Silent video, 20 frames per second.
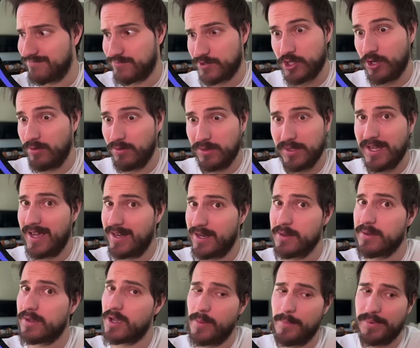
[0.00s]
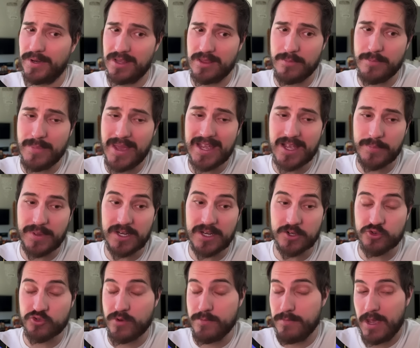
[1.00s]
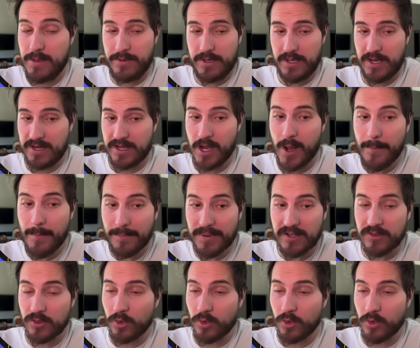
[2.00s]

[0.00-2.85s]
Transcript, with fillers: certainly any company in the makeup industry, maybe any company in the